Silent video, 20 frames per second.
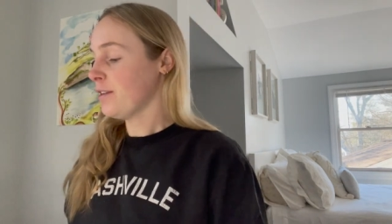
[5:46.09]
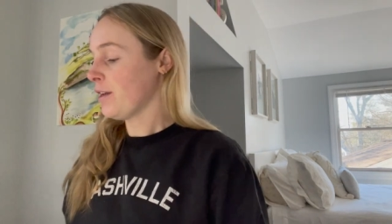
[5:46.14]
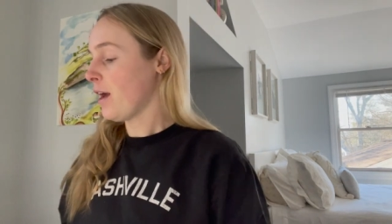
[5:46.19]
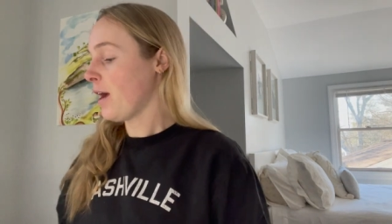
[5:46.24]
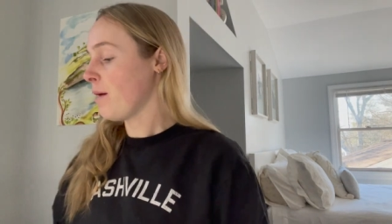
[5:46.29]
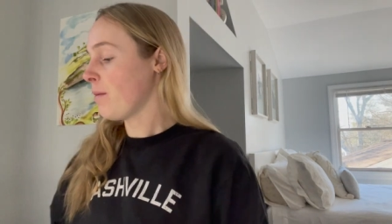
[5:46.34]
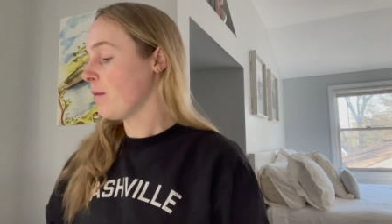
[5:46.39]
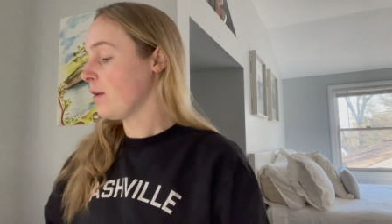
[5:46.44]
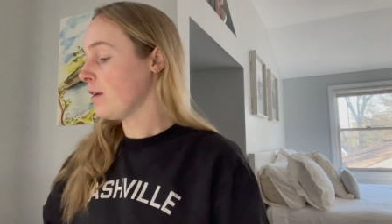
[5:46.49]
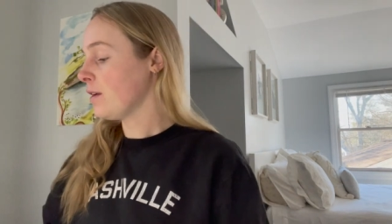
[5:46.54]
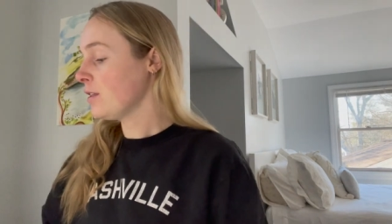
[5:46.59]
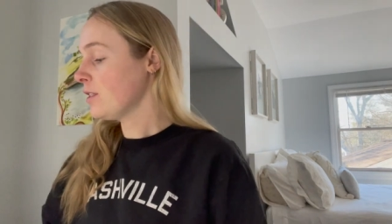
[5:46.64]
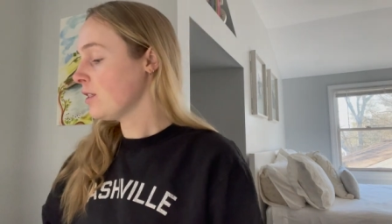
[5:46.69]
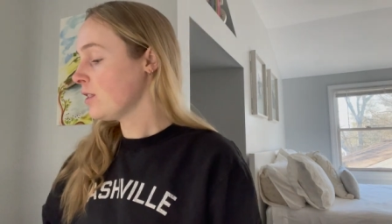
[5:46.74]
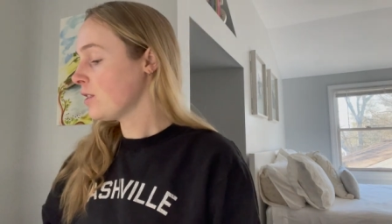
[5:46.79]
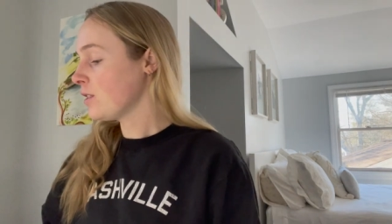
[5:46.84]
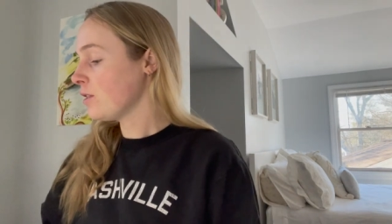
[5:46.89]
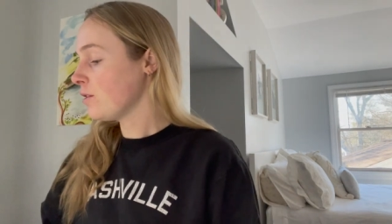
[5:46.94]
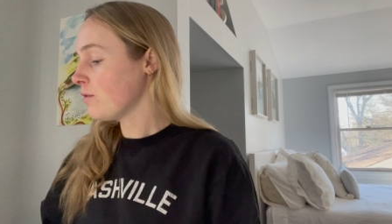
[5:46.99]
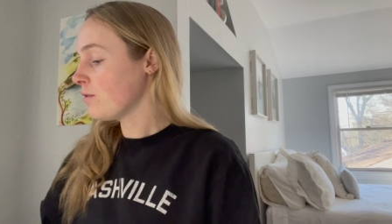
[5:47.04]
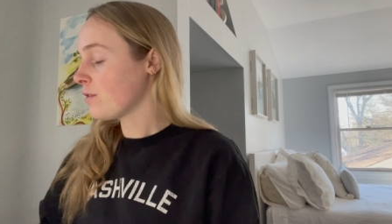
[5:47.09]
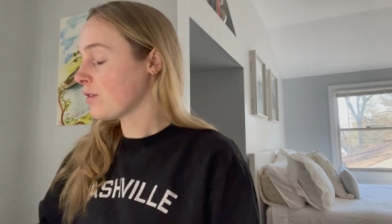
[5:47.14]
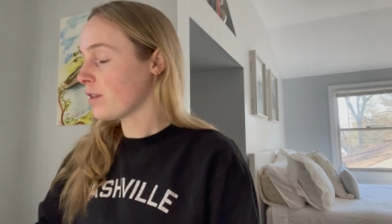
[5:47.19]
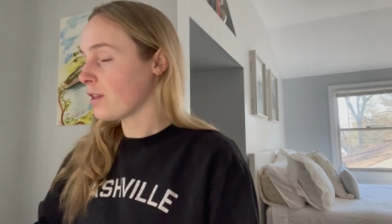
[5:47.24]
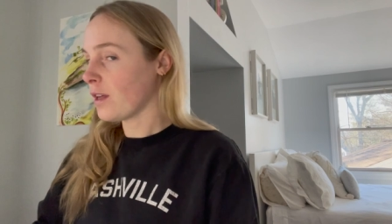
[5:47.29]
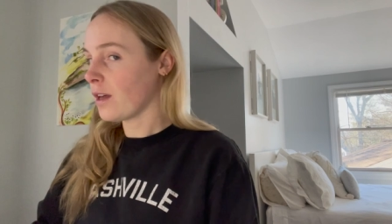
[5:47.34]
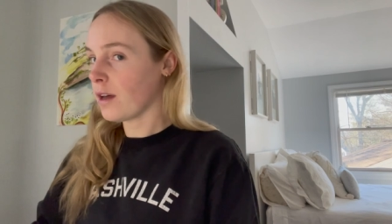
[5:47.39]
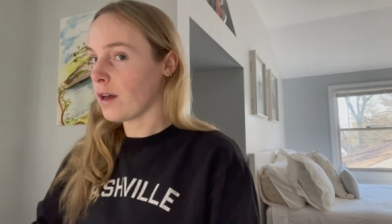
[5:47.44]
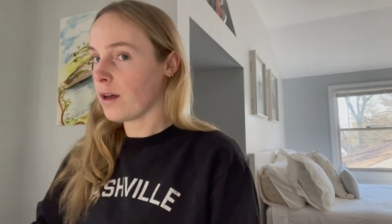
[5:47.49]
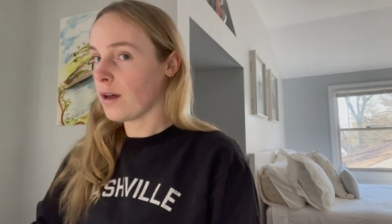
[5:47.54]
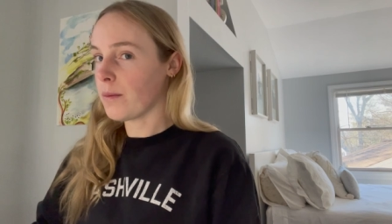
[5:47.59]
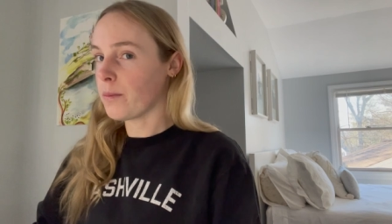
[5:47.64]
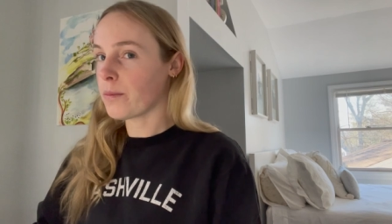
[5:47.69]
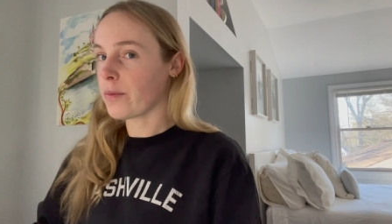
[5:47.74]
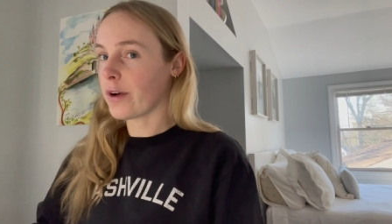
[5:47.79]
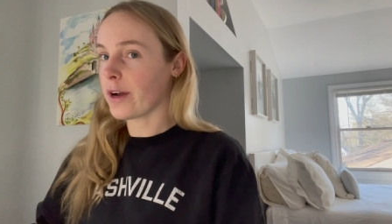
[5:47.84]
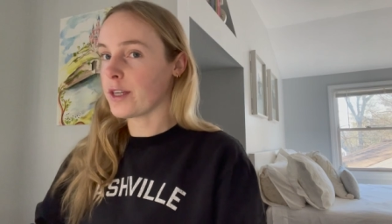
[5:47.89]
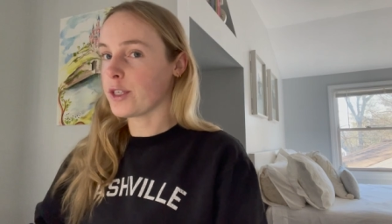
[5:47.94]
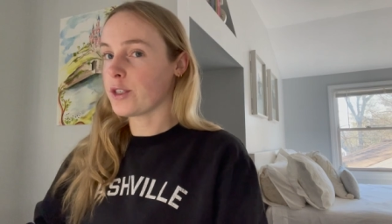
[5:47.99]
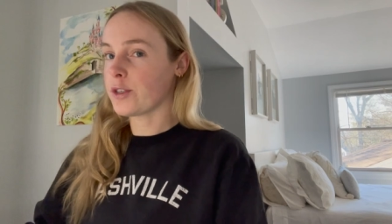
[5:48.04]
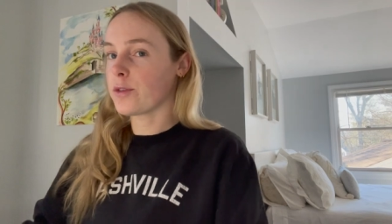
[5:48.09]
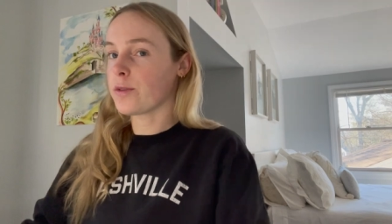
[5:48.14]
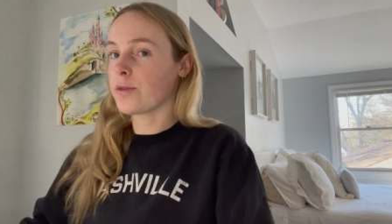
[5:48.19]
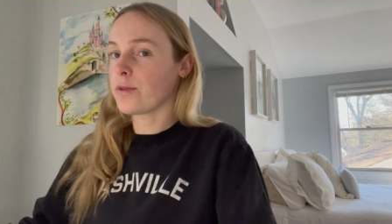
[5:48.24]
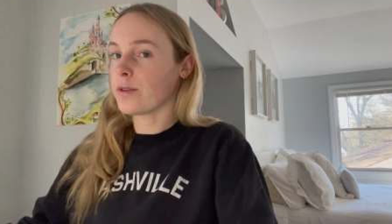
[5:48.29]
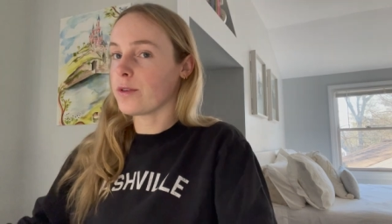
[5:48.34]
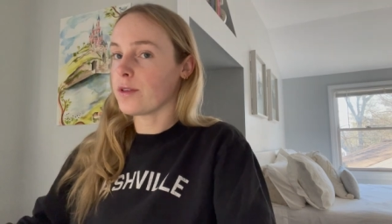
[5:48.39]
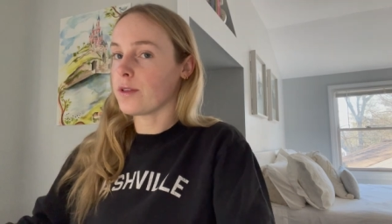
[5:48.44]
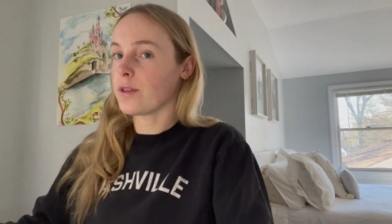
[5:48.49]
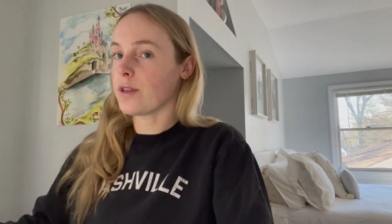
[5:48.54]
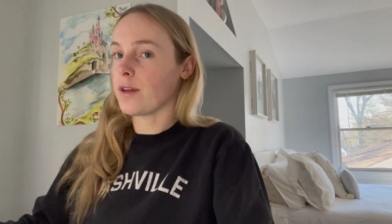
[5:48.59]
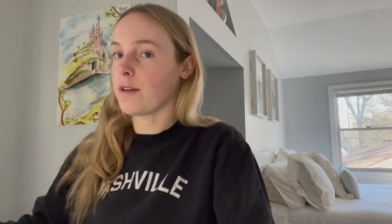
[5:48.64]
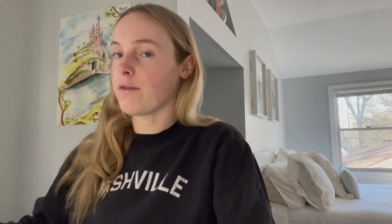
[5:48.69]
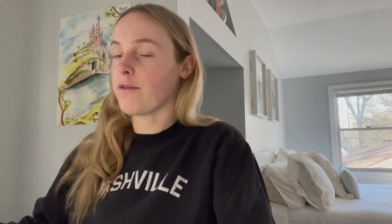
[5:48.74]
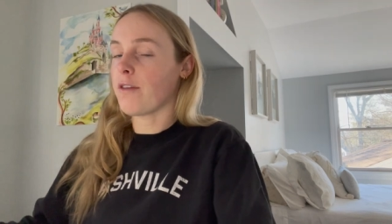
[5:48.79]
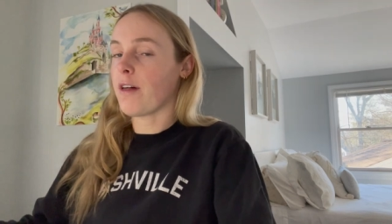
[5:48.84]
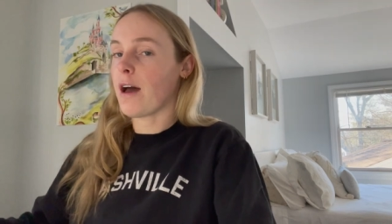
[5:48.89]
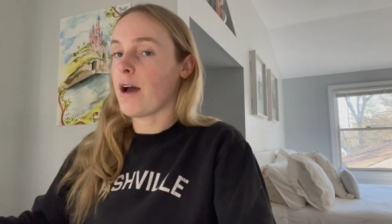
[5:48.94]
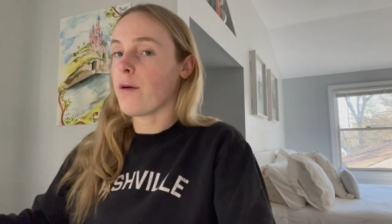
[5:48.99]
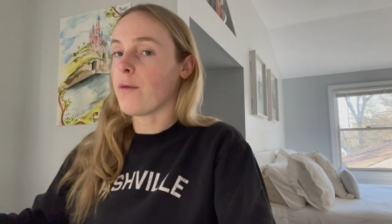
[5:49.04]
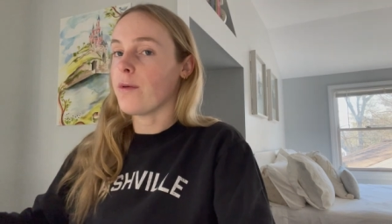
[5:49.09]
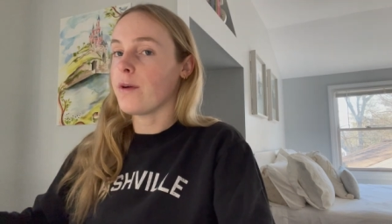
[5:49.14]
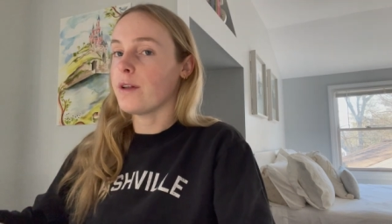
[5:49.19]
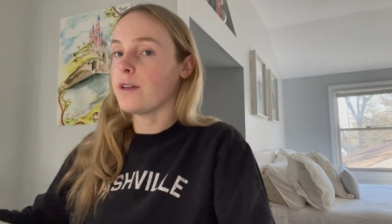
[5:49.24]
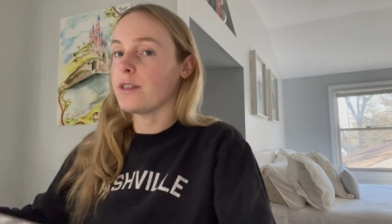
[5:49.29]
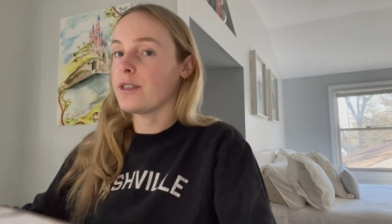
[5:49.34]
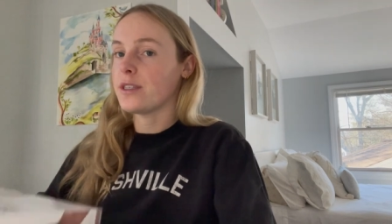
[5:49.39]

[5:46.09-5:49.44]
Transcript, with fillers: I'm gonna just use the brush tool, the flat one,